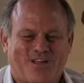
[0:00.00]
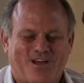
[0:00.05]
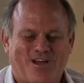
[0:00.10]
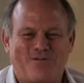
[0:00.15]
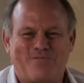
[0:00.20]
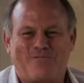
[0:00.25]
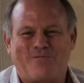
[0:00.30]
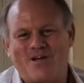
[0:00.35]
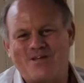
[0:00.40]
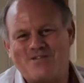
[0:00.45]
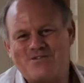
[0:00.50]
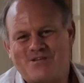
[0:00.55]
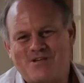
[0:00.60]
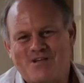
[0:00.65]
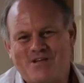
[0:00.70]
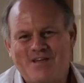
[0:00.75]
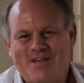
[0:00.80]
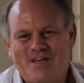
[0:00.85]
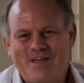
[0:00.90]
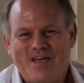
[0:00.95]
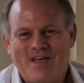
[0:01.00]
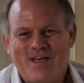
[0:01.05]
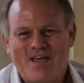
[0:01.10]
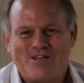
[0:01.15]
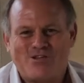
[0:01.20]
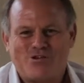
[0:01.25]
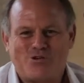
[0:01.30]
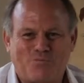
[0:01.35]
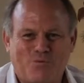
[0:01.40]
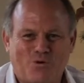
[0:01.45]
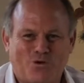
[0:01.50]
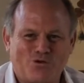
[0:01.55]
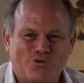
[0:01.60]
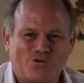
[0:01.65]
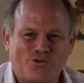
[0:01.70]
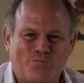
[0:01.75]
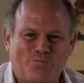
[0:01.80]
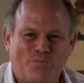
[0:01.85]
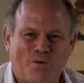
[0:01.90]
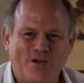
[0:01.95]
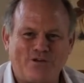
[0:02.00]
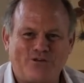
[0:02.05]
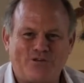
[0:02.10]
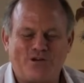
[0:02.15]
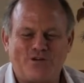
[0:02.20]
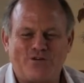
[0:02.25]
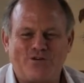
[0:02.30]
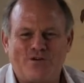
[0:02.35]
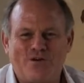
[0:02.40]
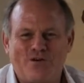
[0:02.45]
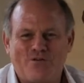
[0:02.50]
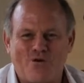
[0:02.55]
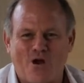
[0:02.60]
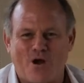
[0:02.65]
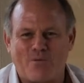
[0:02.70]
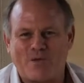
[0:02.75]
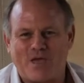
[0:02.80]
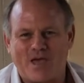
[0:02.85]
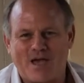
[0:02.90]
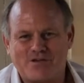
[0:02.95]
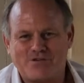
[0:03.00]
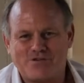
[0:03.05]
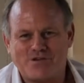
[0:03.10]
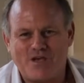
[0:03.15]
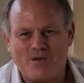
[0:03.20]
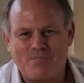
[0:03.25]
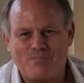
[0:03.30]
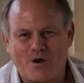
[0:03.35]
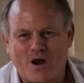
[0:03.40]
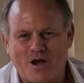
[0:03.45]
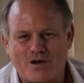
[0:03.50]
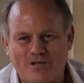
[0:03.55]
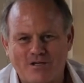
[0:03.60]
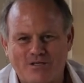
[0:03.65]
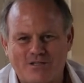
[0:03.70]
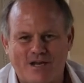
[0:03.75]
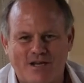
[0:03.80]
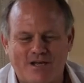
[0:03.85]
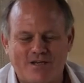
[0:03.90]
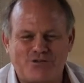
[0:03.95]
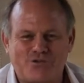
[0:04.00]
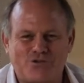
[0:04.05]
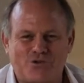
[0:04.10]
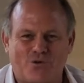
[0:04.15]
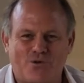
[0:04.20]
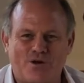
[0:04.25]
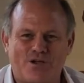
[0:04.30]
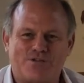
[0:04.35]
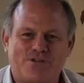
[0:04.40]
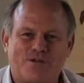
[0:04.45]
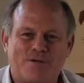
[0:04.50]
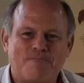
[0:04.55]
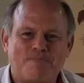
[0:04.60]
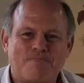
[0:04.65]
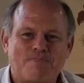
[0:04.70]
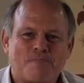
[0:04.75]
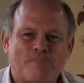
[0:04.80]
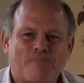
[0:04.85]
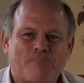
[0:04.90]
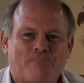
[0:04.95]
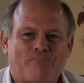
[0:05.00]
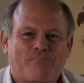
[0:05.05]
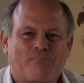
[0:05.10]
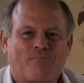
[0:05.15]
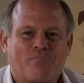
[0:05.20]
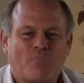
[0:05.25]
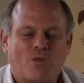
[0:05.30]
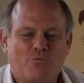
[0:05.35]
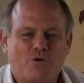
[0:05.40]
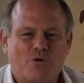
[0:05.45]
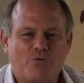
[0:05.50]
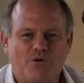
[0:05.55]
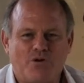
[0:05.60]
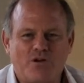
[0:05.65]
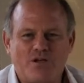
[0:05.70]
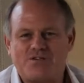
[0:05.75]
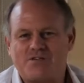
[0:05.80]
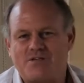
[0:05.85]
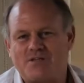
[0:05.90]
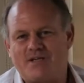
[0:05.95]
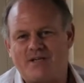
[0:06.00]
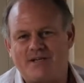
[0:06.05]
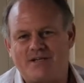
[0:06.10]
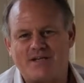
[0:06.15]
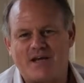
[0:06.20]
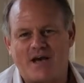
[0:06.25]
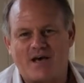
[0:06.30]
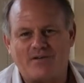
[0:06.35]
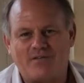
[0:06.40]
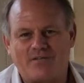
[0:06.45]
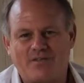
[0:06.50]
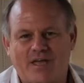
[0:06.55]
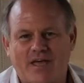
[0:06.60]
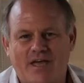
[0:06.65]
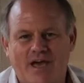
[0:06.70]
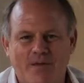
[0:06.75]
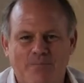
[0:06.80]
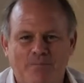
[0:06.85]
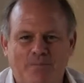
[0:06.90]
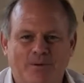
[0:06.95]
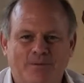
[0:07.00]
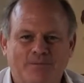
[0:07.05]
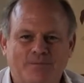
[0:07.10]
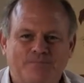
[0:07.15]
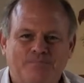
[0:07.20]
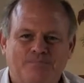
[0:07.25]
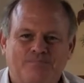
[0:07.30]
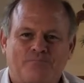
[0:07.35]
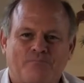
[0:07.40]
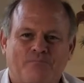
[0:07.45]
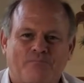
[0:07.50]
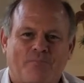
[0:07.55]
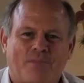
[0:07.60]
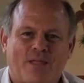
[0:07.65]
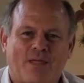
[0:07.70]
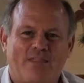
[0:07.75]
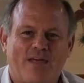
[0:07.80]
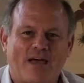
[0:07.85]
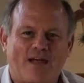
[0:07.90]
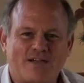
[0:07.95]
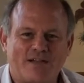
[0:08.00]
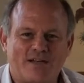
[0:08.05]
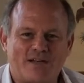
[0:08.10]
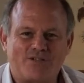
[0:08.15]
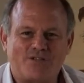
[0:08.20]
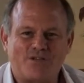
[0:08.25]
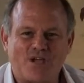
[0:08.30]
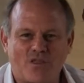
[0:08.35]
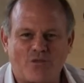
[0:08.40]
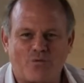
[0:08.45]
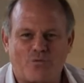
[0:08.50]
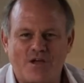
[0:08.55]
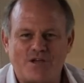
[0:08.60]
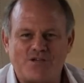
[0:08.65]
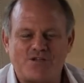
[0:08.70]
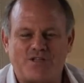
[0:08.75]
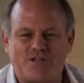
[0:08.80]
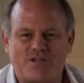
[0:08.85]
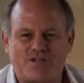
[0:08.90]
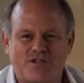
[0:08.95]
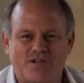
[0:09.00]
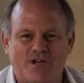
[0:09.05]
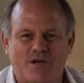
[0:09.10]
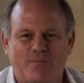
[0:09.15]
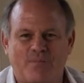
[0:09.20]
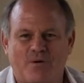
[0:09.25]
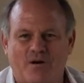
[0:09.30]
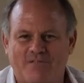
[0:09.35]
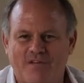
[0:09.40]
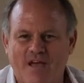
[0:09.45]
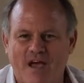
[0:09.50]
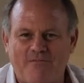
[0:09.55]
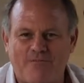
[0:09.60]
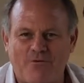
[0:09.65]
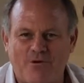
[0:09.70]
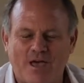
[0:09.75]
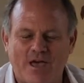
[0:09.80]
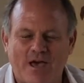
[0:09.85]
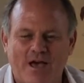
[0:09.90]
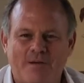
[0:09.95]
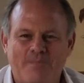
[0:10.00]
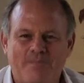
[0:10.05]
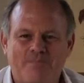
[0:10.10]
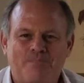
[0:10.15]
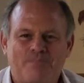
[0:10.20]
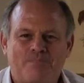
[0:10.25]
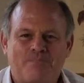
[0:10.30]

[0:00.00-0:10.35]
Hello friends, support us on Patreon. Rob Caskie, proudly telling stories. We were recently down in the Cape, that southwestern tip of Africa,